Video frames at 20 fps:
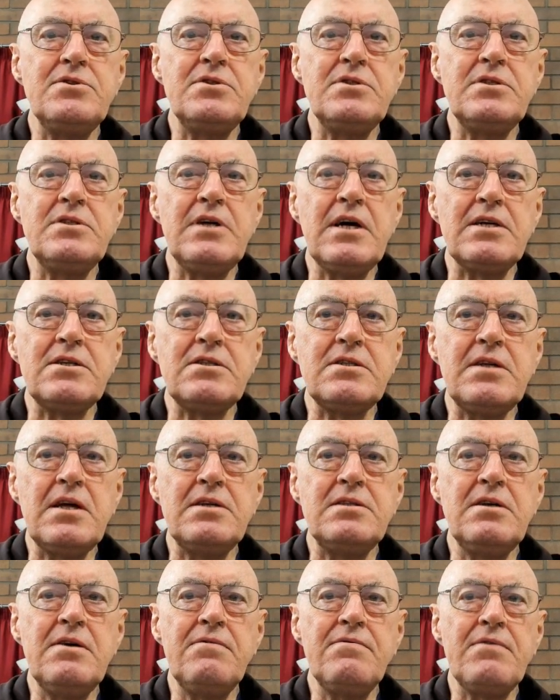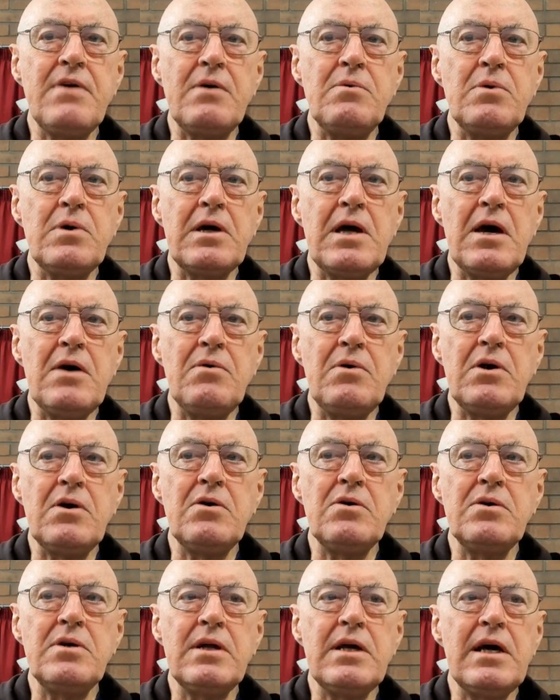just as if they were going
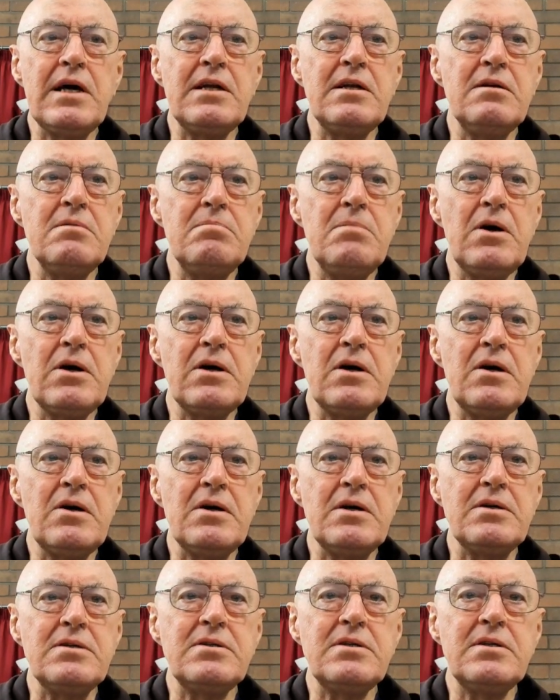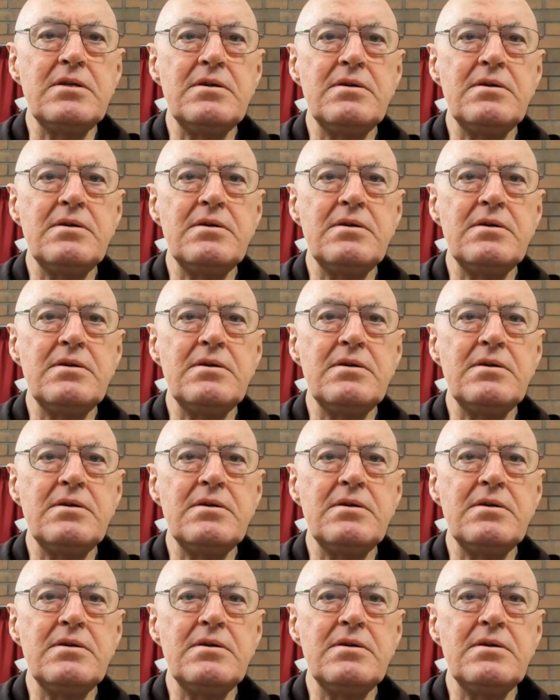on under my eyes."